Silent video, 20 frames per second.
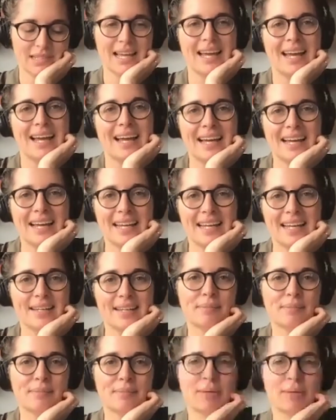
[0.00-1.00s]
Hi, my
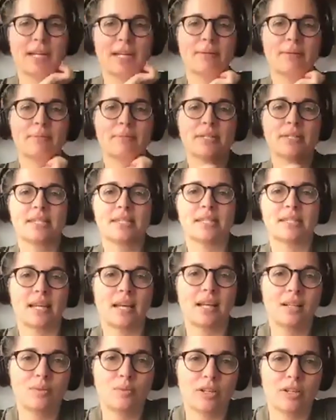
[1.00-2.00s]
name is Sydelle Willow
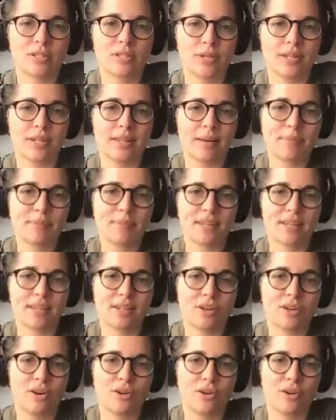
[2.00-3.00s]
Smith. I'm the co
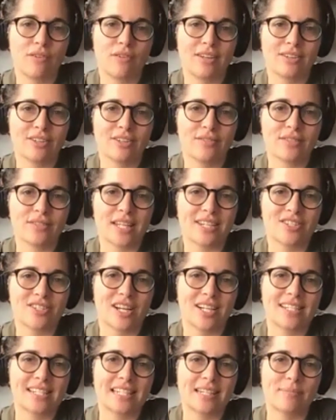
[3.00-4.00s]
founder of Sunshine
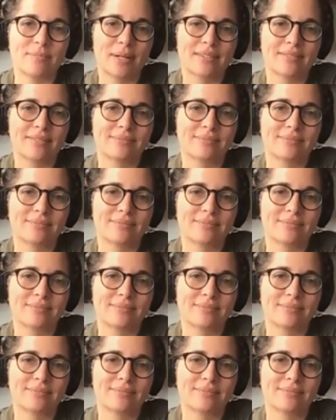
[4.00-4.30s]
Cinema.